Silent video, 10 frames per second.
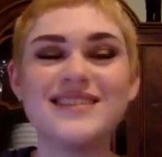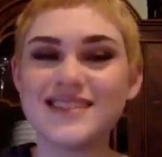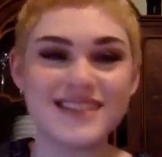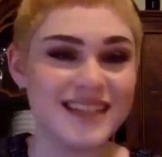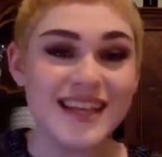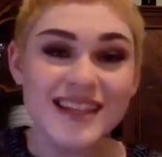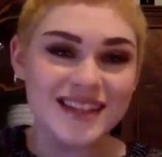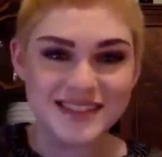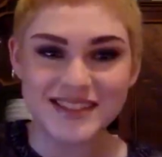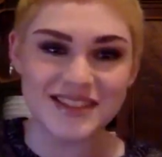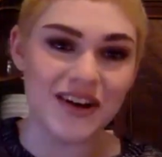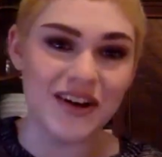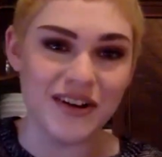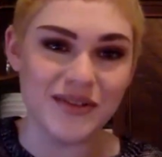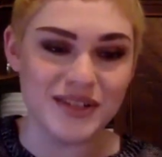singing this
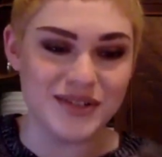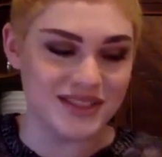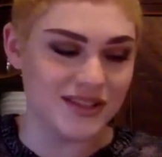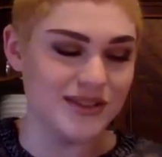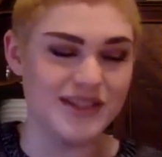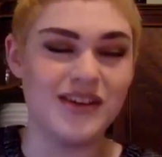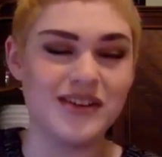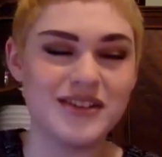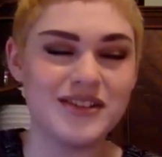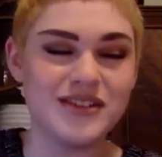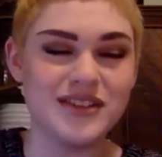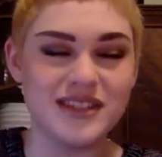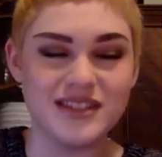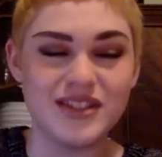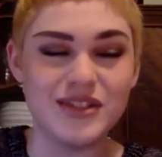song, which goes along to
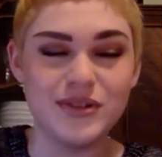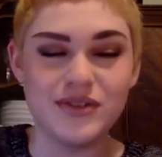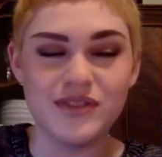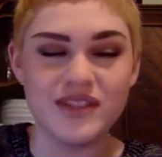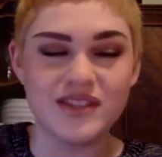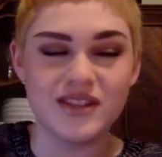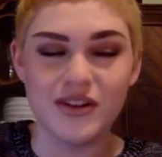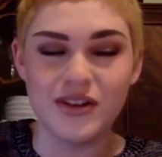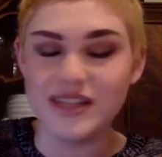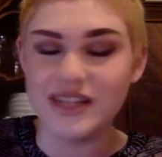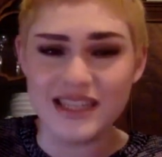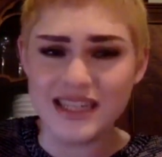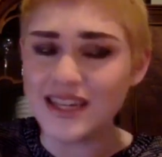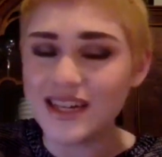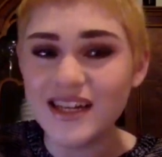the tune of this song called
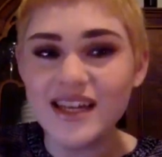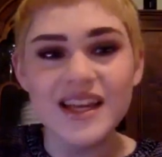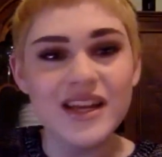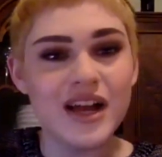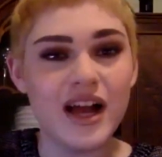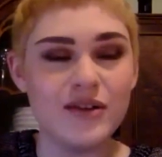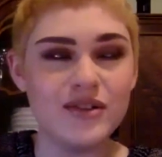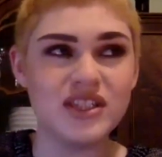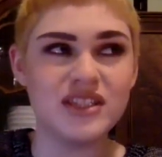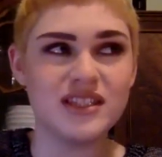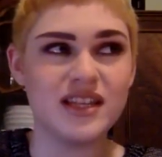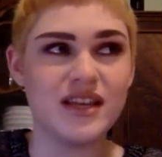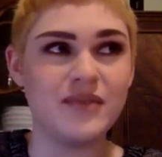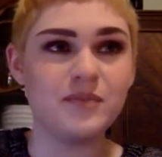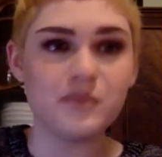Kalinka, which is
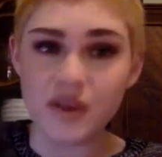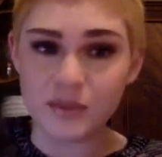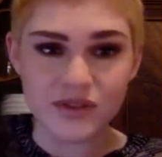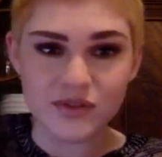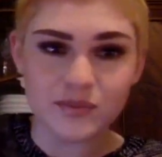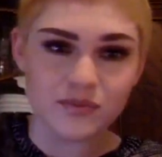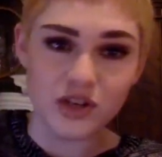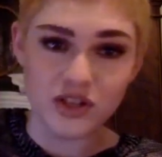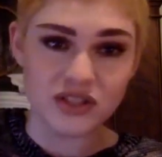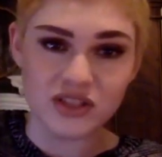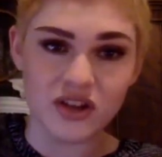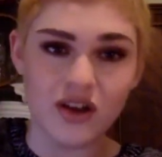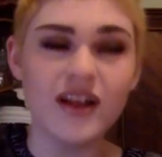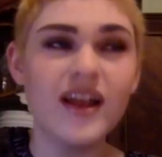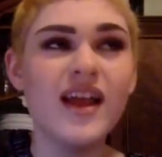a famous Russian
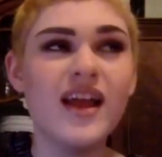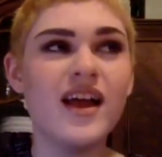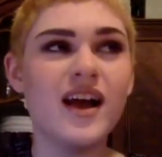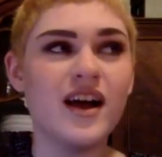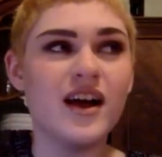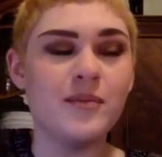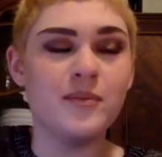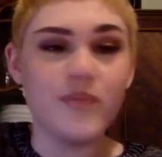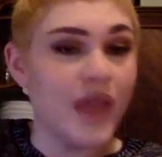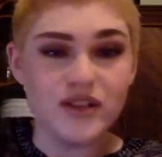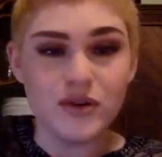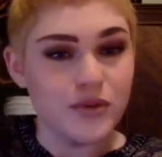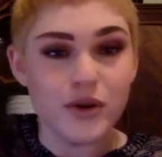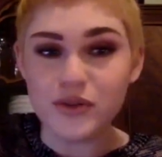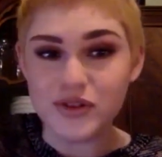song. I don't
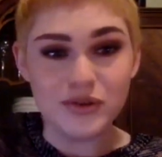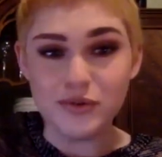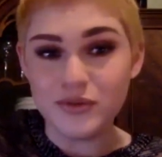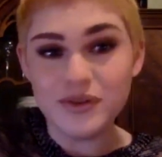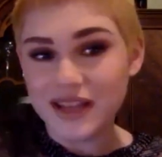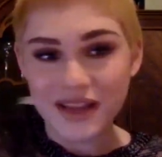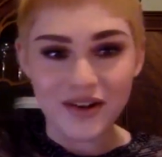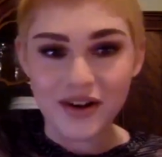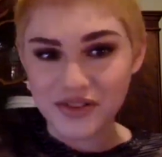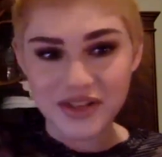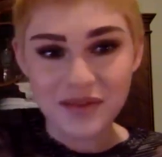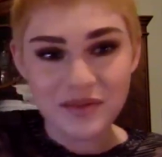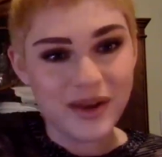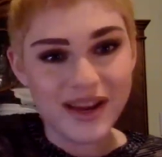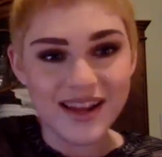know the tune like off the top
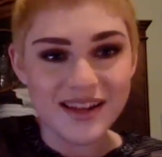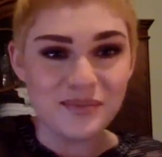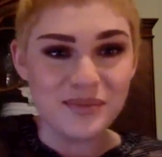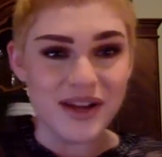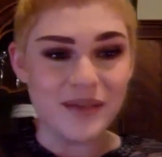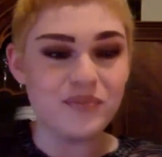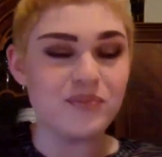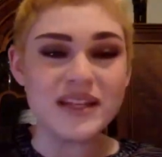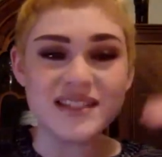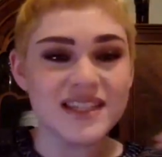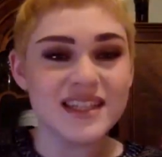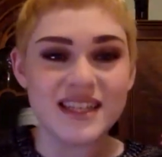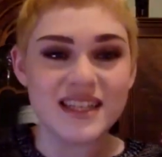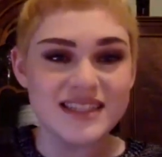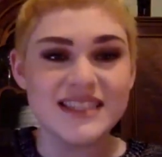of my head, but basically,
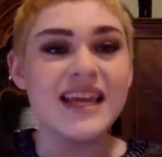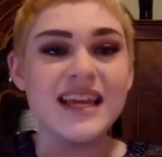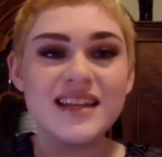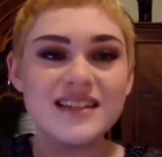like